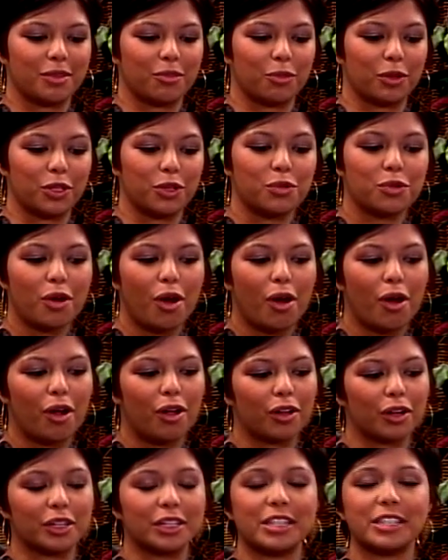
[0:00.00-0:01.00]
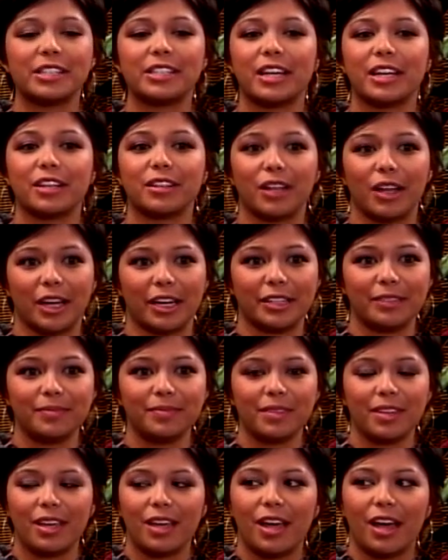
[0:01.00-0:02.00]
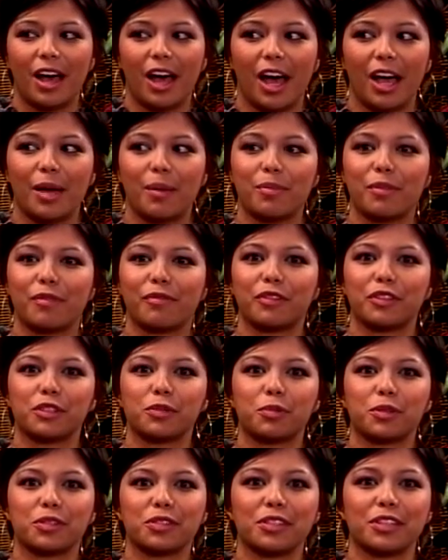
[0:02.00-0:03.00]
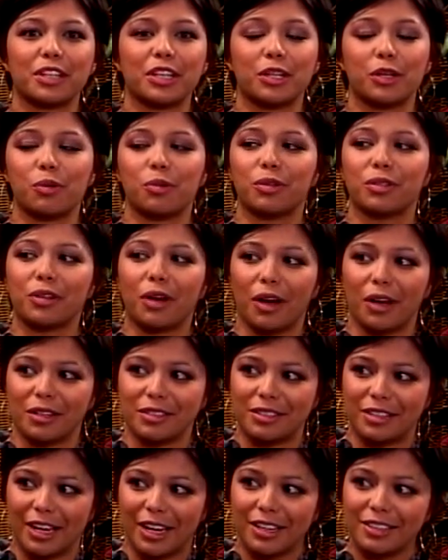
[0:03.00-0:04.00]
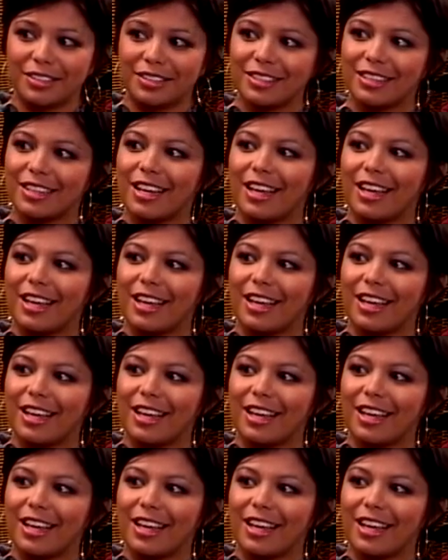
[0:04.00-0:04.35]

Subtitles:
when you call our intake line, I'm the first person that you would contact,